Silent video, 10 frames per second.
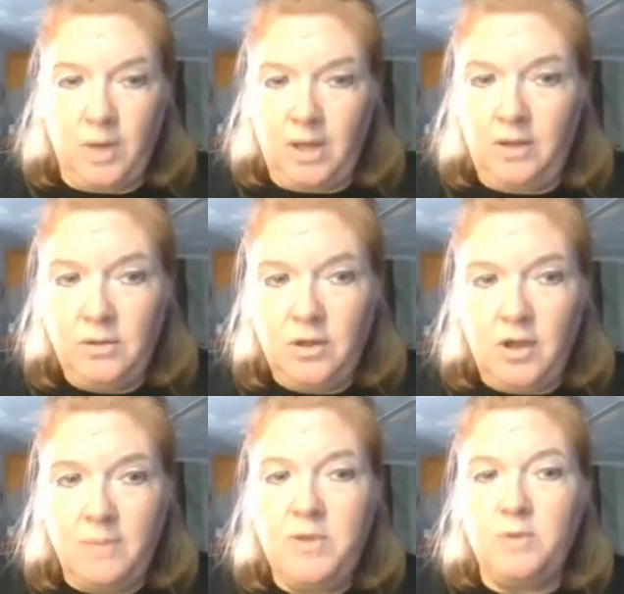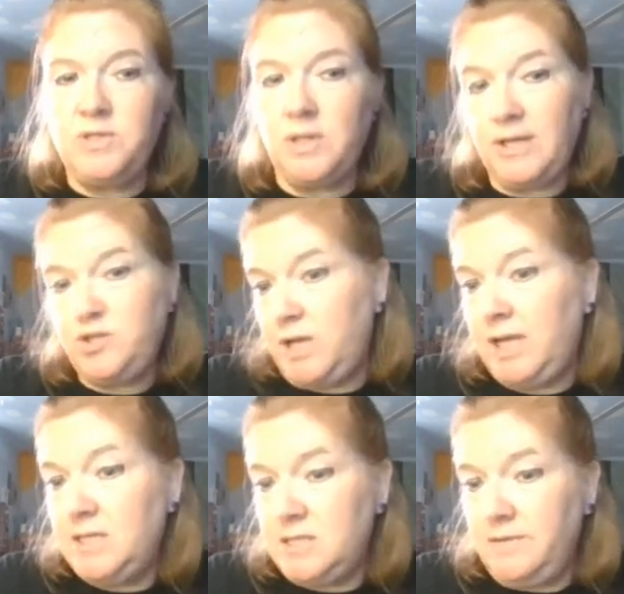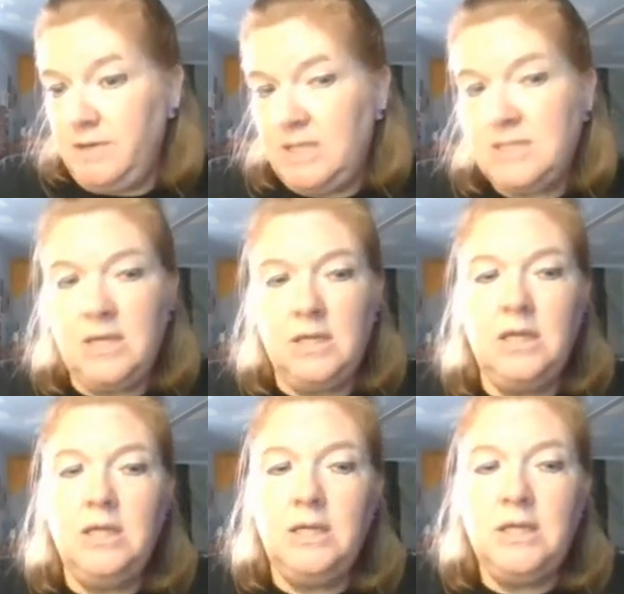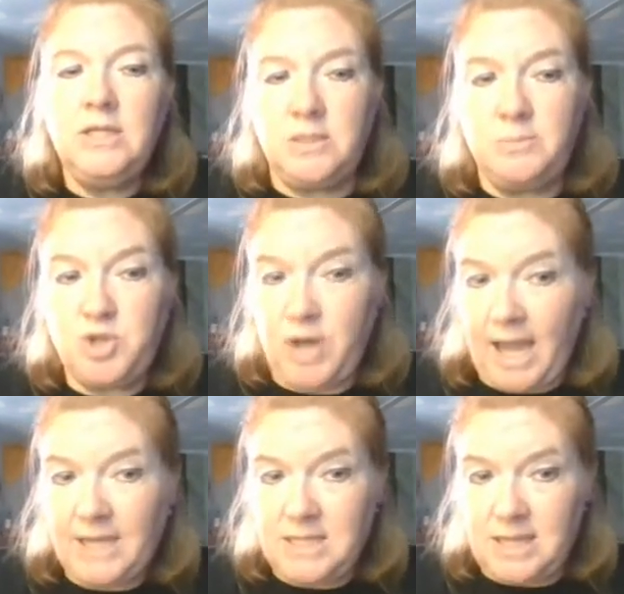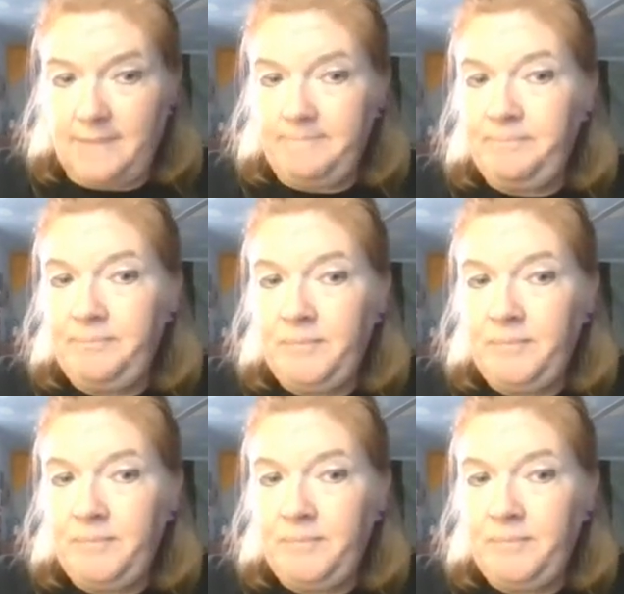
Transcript: Well, look up those electronegativities subtract them.